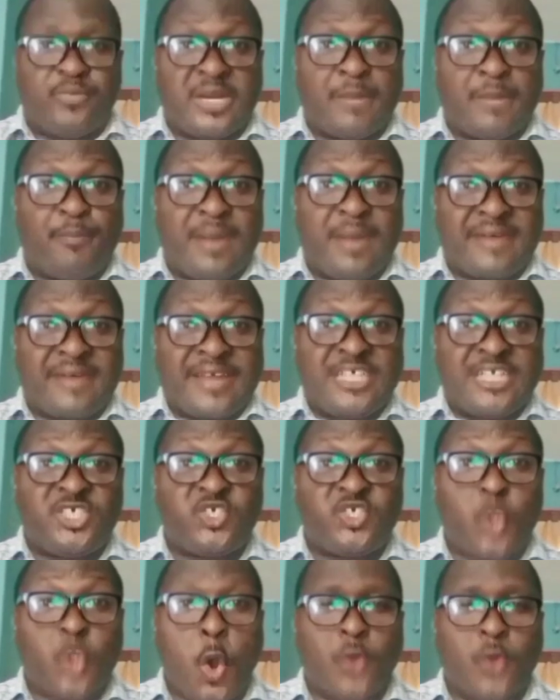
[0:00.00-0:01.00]

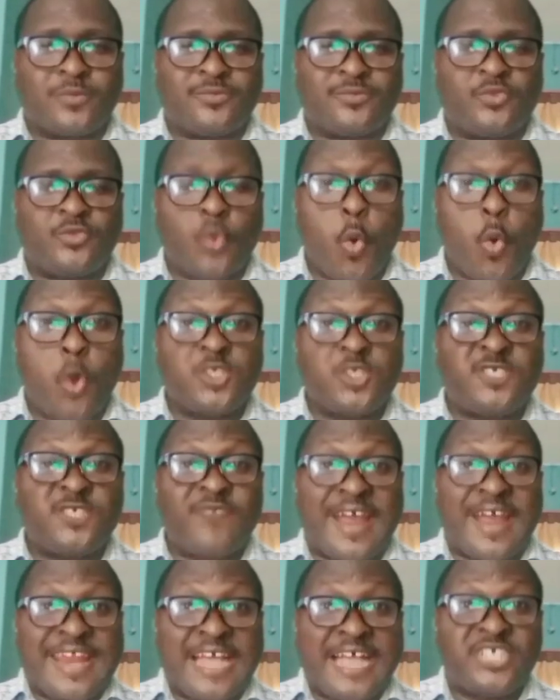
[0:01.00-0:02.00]
Preparation towards
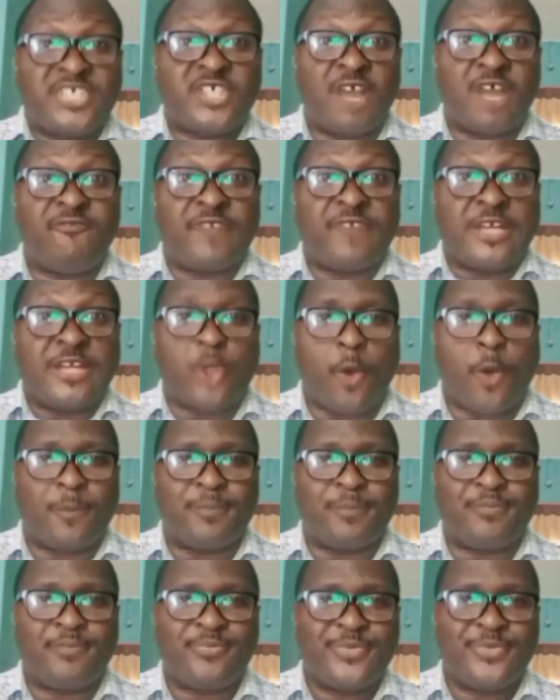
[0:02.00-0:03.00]
financial freedom.
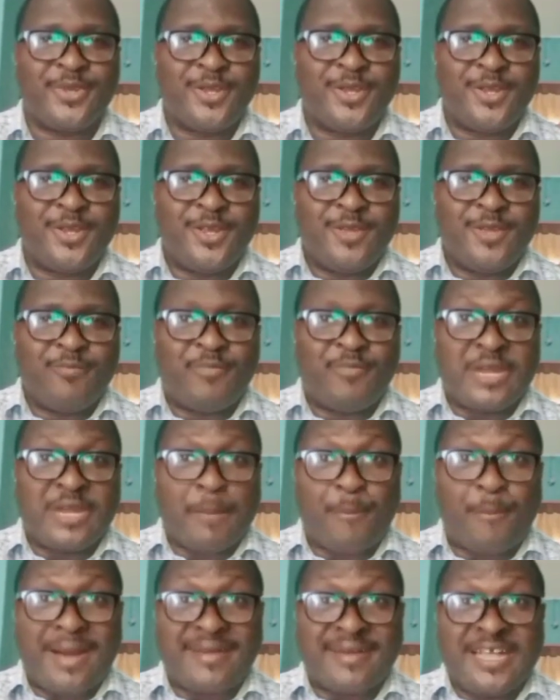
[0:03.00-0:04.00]

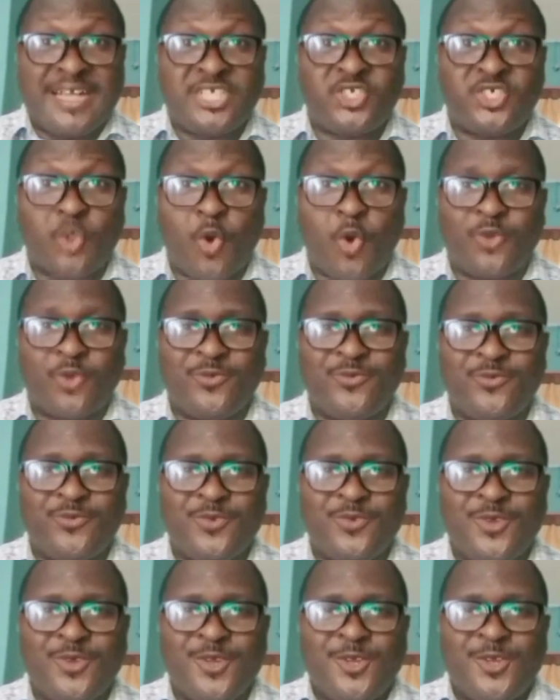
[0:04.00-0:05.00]
Preparation
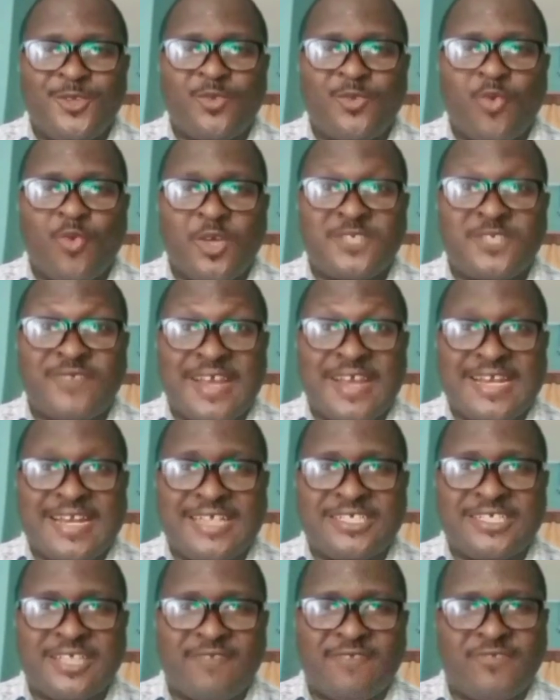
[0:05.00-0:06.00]
towards
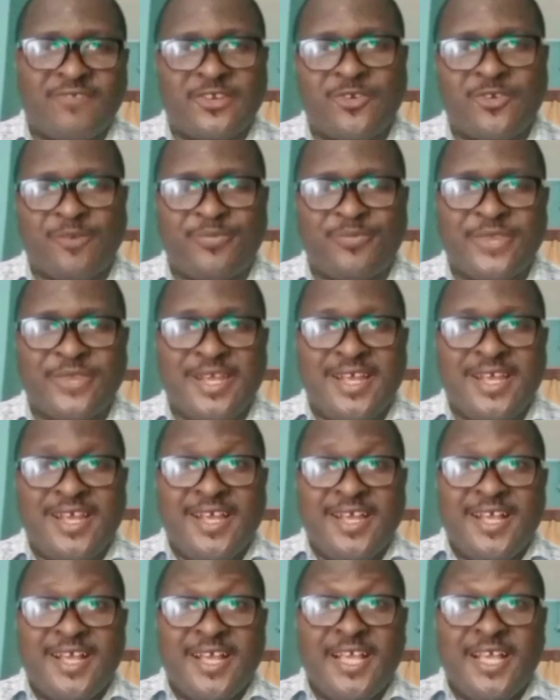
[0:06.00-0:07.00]
financial freedom.
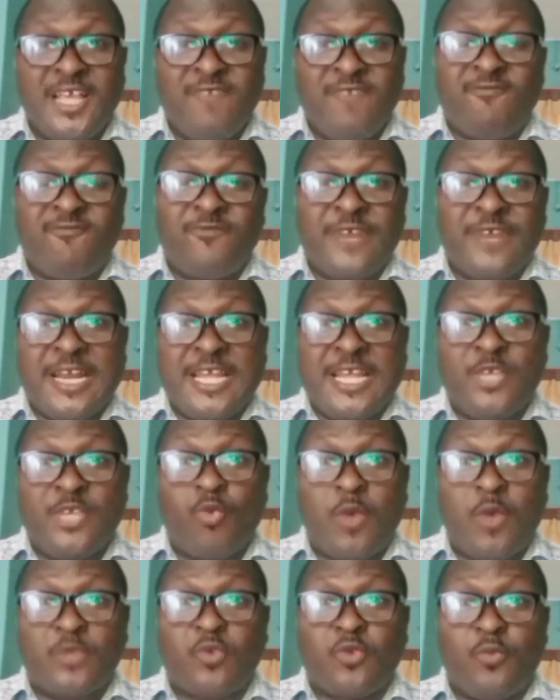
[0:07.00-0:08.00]
If really
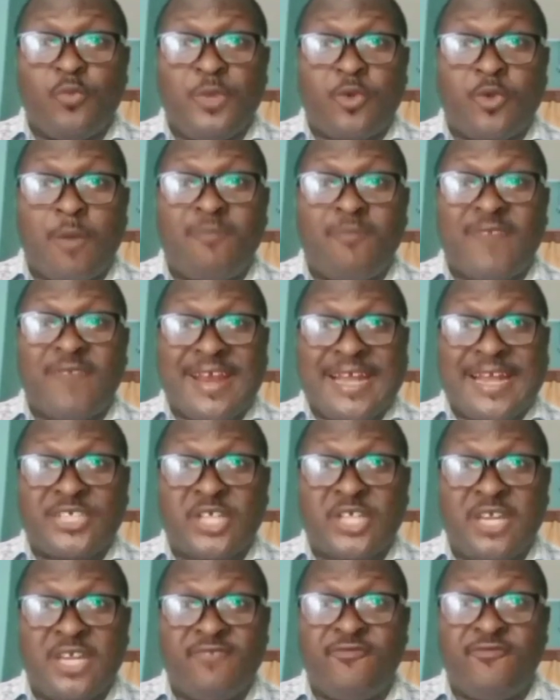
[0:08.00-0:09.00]
you want to become
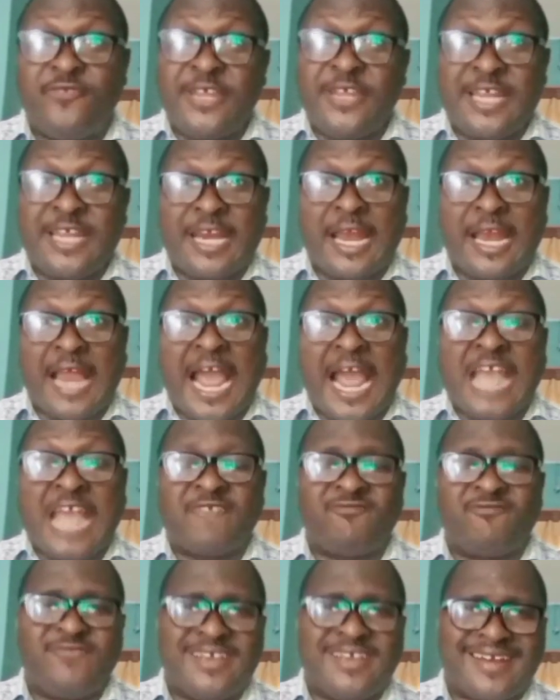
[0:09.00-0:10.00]
financially free in
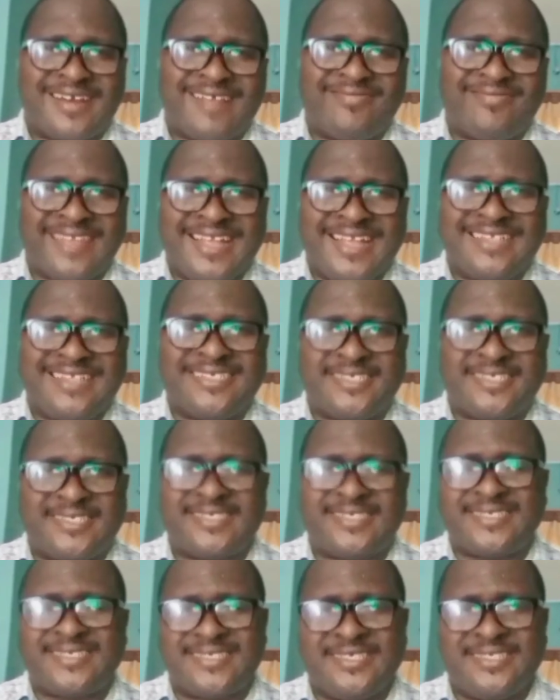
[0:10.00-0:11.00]
life, there are
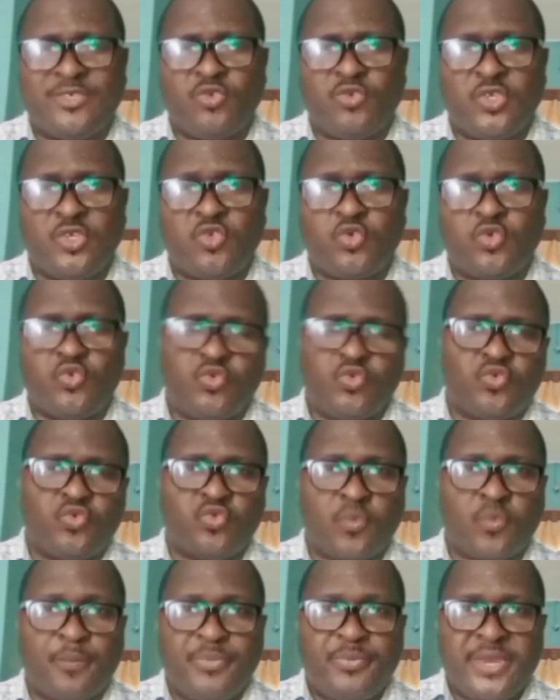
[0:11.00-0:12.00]
things you need to
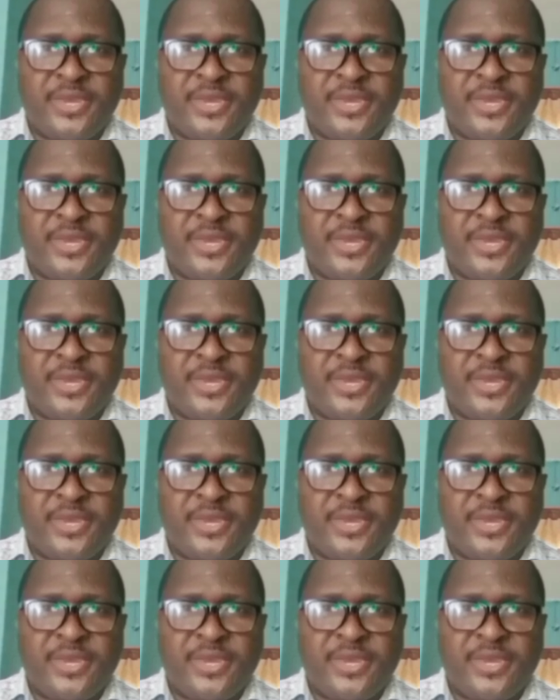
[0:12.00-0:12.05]
do.